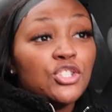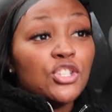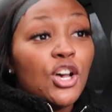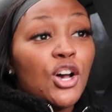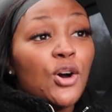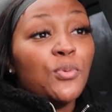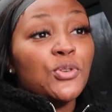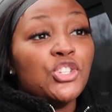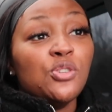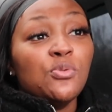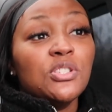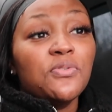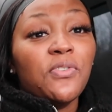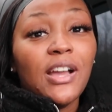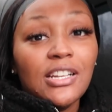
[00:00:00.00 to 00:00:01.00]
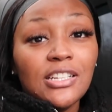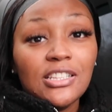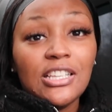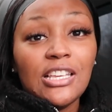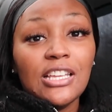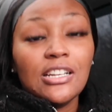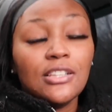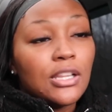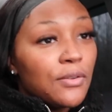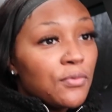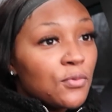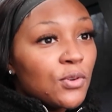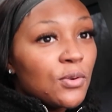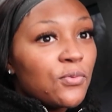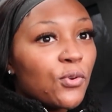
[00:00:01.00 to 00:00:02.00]
So when she was finally in the
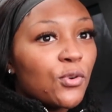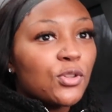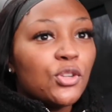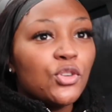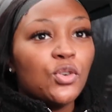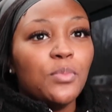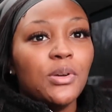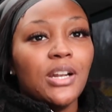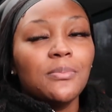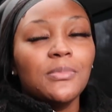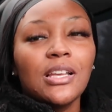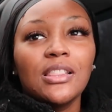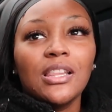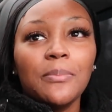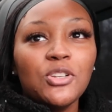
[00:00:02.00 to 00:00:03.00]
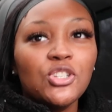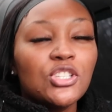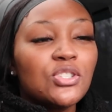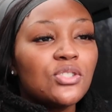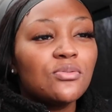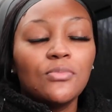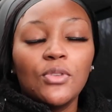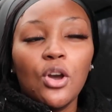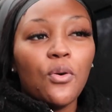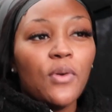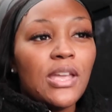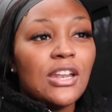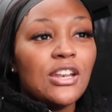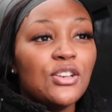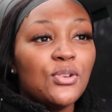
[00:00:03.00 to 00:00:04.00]
living room for a little bit, I'm like, let me just go
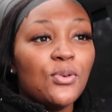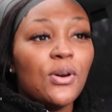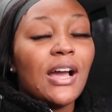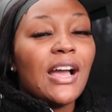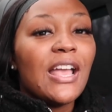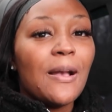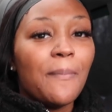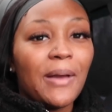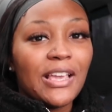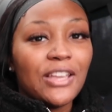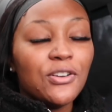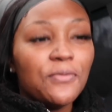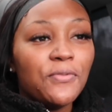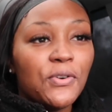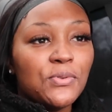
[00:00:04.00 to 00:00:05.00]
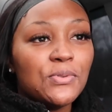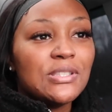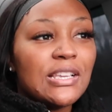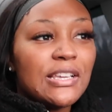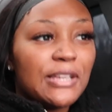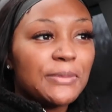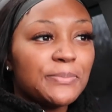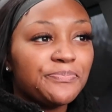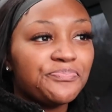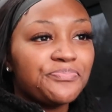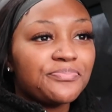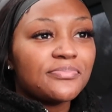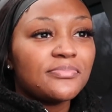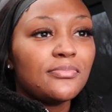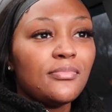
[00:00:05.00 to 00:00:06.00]
ahead and do it. I have my earphones in.
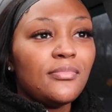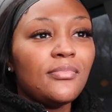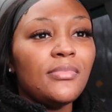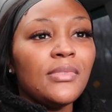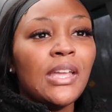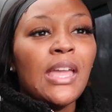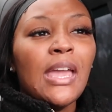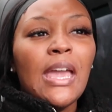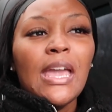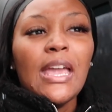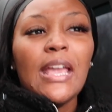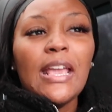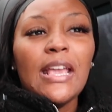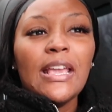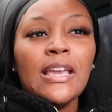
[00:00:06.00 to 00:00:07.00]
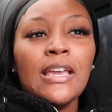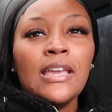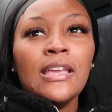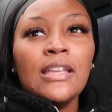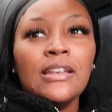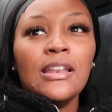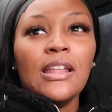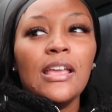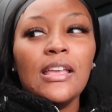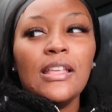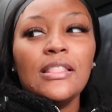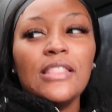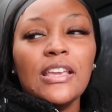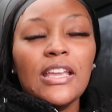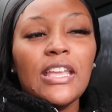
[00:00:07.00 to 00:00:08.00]
And
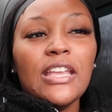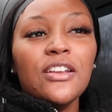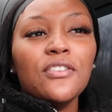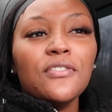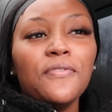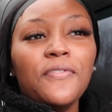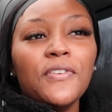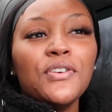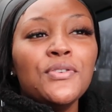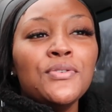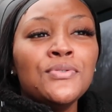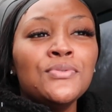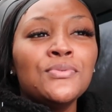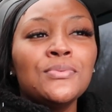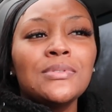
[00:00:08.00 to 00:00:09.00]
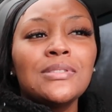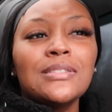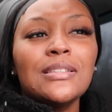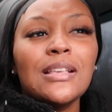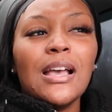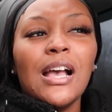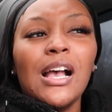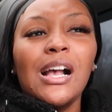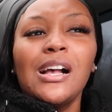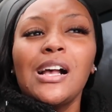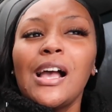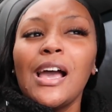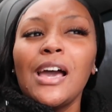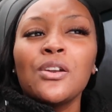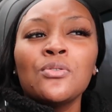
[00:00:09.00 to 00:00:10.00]
the earphones,
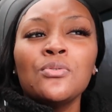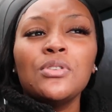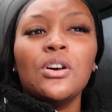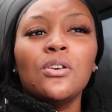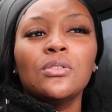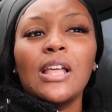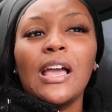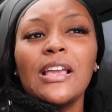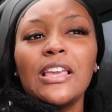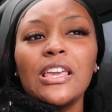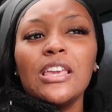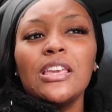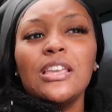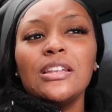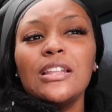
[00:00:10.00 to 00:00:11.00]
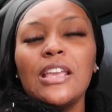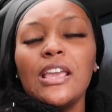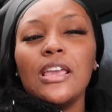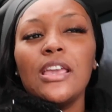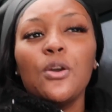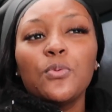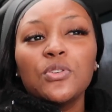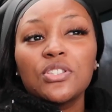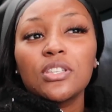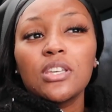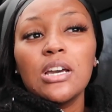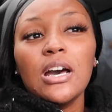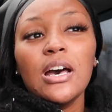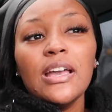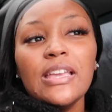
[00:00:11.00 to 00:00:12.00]
I don't know, like, it was
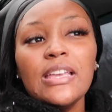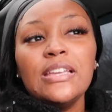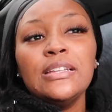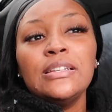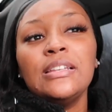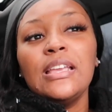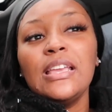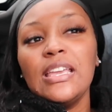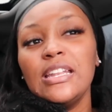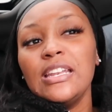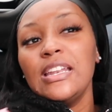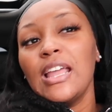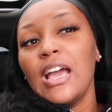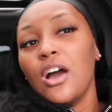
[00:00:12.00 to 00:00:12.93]
cutting in and